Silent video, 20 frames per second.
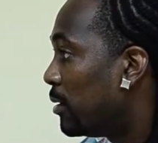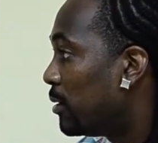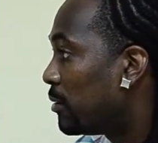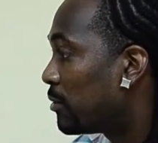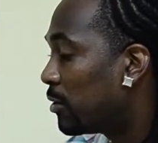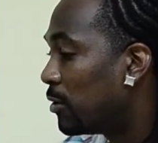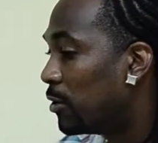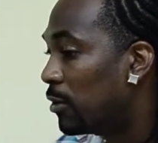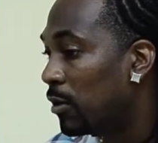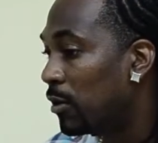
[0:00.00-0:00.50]

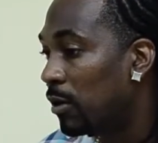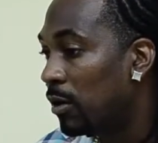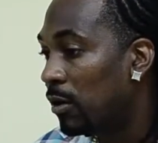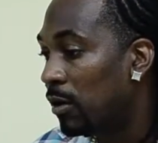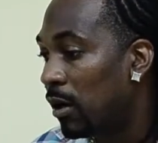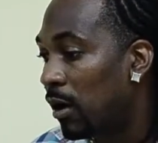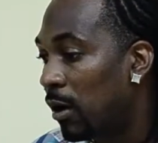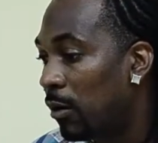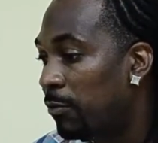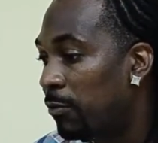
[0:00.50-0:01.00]
To know
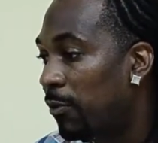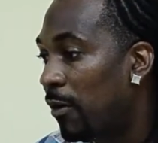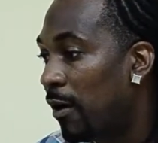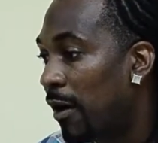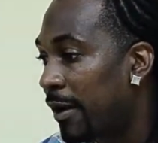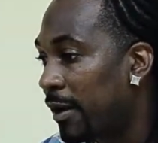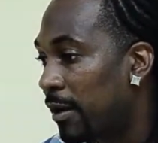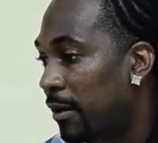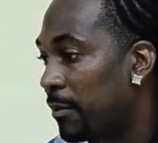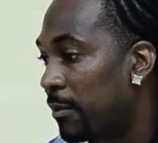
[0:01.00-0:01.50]
how far
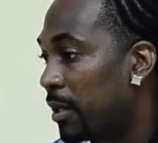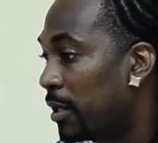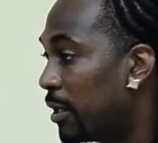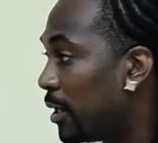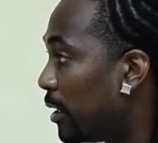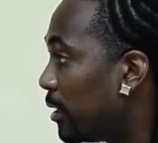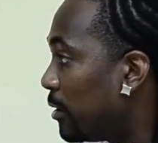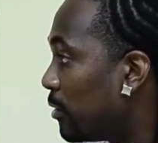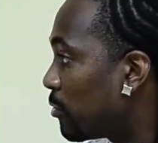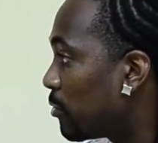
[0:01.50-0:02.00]
I come in the
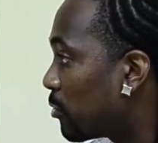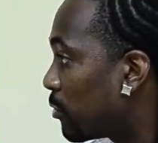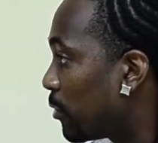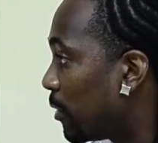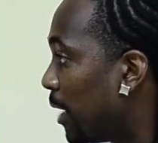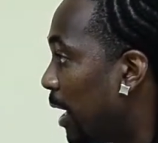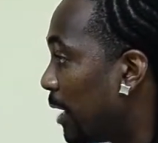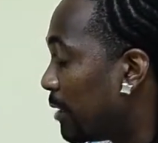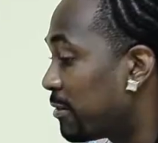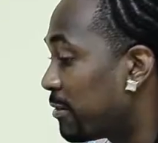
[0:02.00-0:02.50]
industry
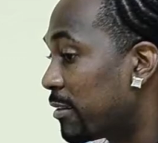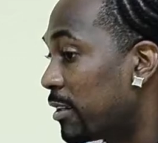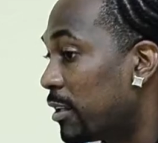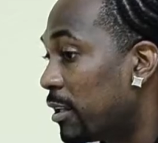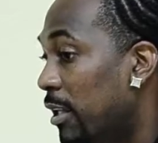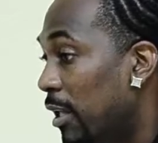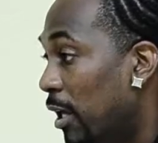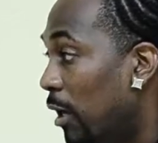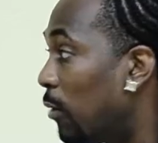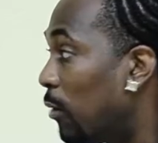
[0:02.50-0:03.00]
and still
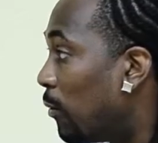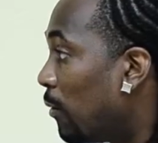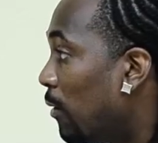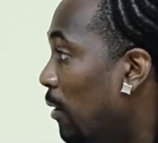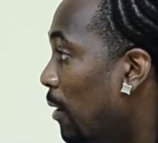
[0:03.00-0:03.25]
young,